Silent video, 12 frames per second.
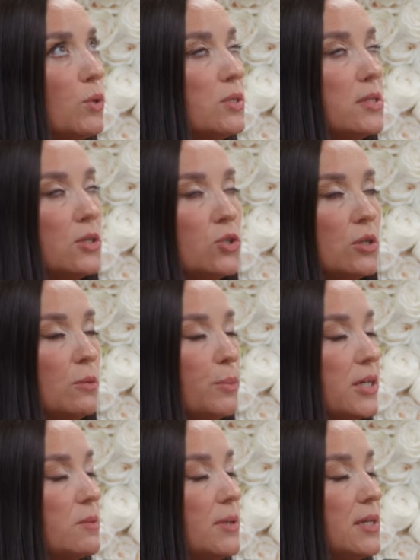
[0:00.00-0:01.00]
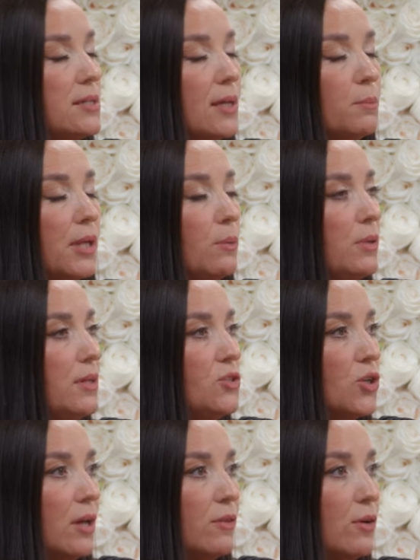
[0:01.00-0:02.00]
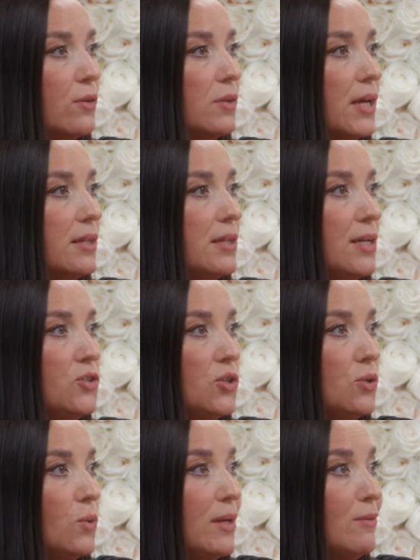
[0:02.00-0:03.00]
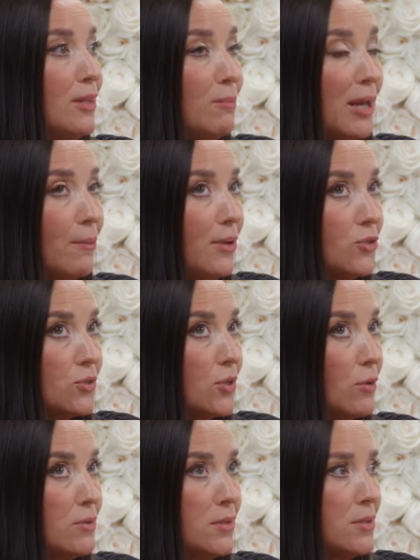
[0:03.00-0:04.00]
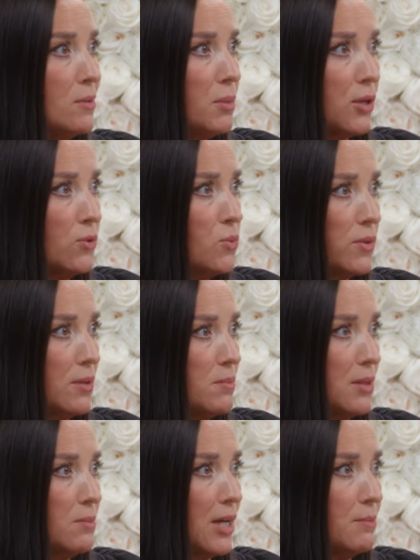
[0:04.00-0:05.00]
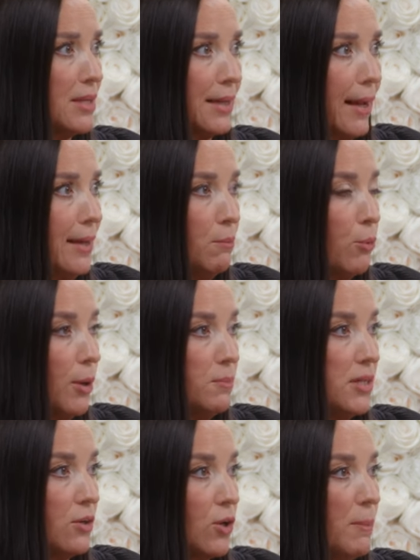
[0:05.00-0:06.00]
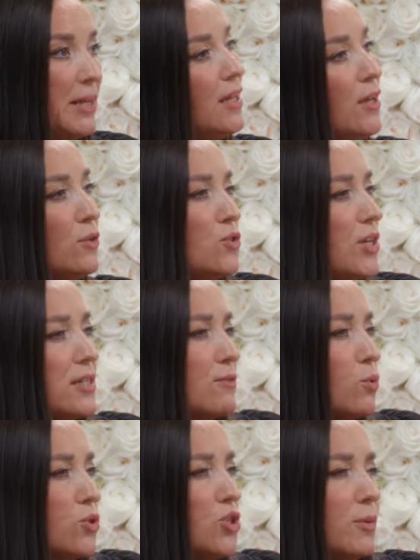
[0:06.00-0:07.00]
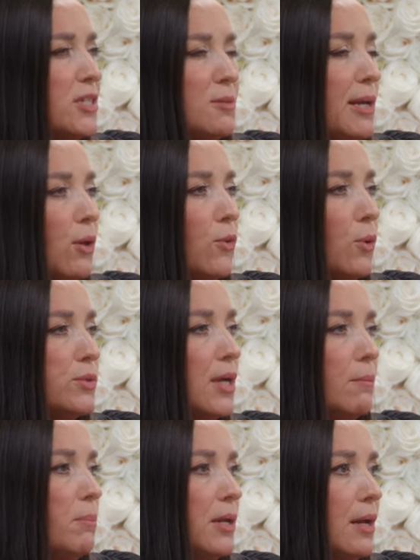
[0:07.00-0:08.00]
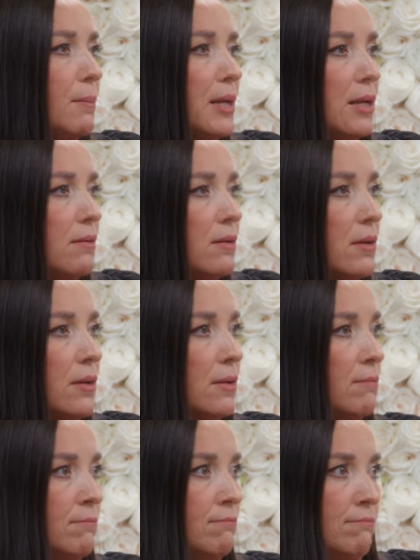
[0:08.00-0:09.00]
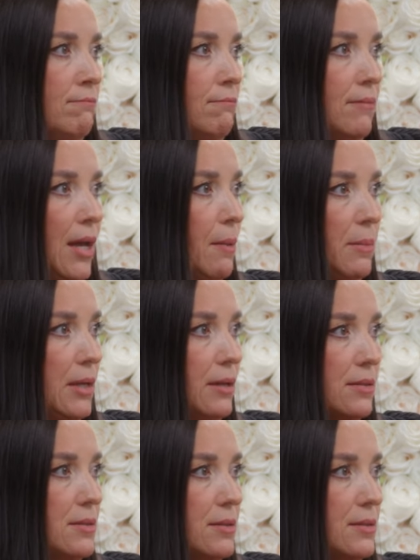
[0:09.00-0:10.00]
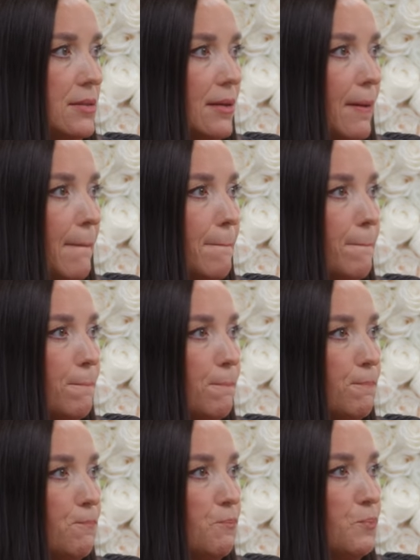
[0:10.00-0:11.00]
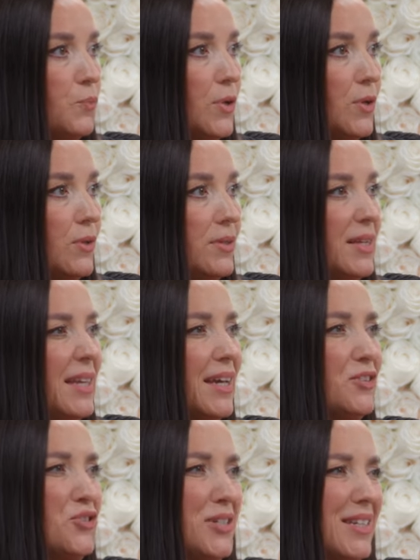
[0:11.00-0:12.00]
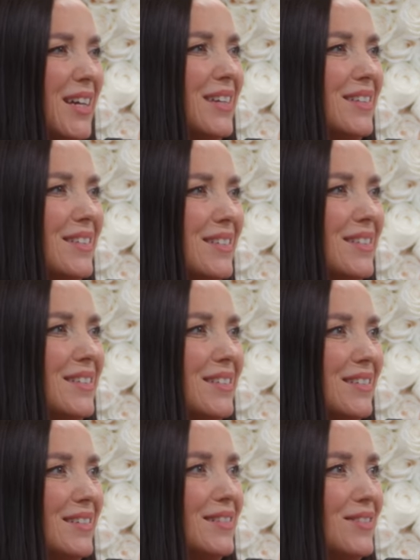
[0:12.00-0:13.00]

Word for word: in such a good place because they play with each other. Yeah. Like they do. Even the baby just goes and disappears with them sometimes. Yeah. Like I can prep dinner. I mean, yeah. there's days, of course, she wants to be held the whole time, but I mean, I mean, the thirds kind of parent themselves. Yeah, they just does. kind of figure it out. Yeah,